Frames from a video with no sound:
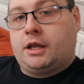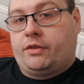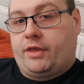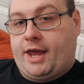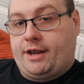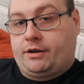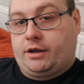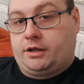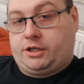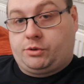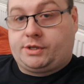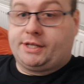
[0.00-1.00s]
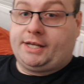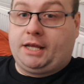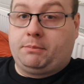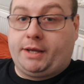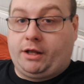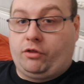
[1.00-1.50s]
then you can
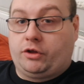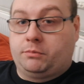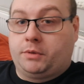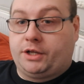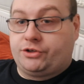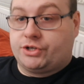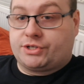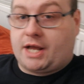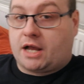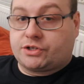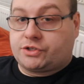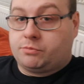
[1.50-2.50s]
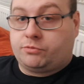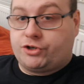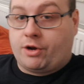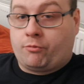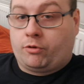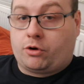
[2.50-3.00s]
email them and just ask some
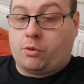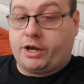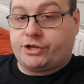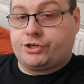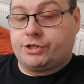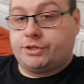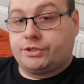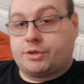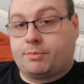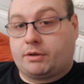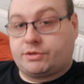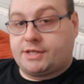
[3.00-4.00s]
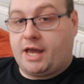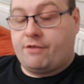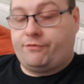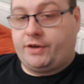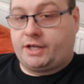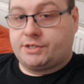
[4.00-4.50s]
general questions about certain
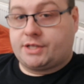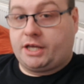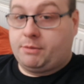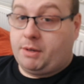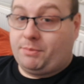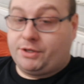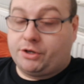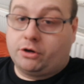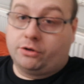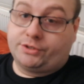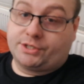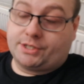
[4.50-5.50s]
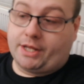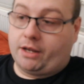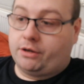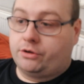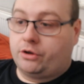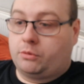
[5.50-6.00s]
things that you maybe don't
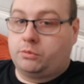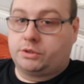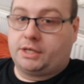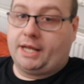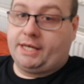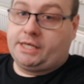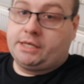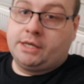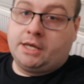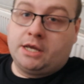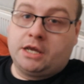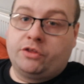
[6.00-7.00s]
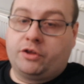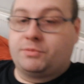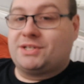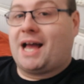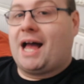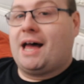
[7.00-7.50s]
understand or would like them
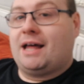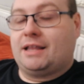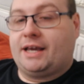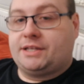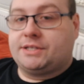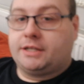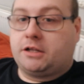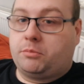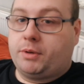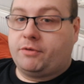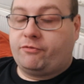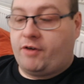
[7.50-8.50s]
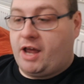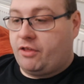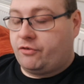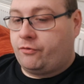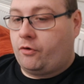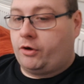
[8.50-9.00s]
to highlight a little bit
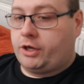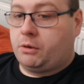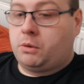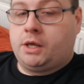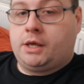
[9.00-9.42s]
further for you.